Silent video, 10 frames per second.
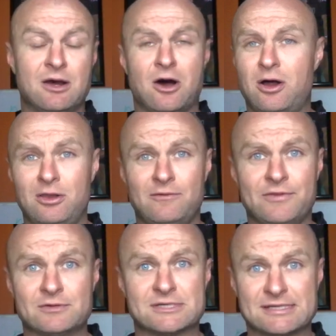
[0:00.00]
All of
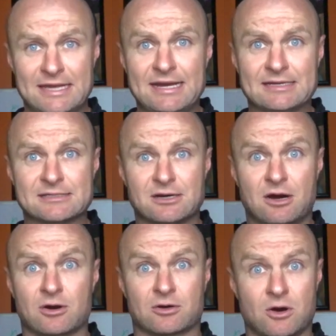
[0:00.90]
those things
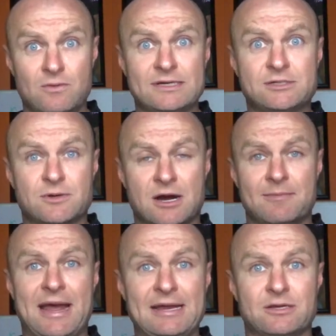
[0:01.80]
are going to come
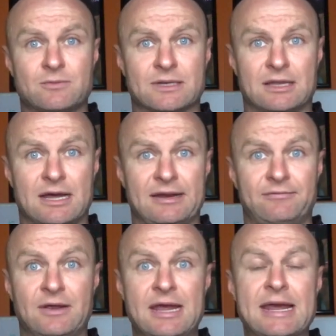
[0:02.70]
at you in
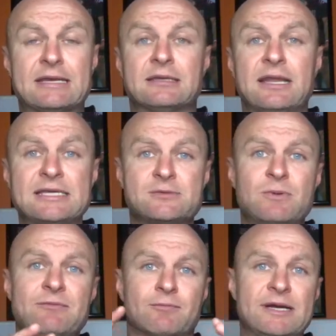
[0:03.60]
life unless
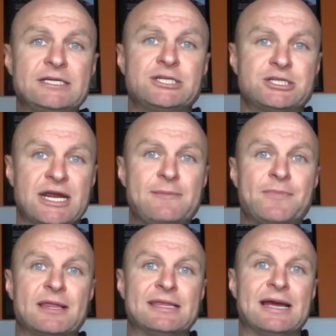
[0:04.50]
we
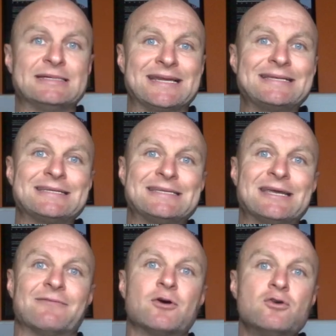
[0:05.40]
reshape the identity
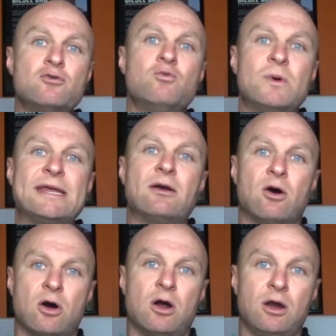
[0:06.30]
of who we
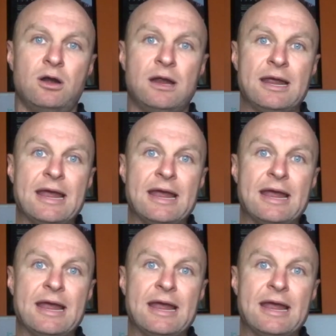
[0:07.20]
are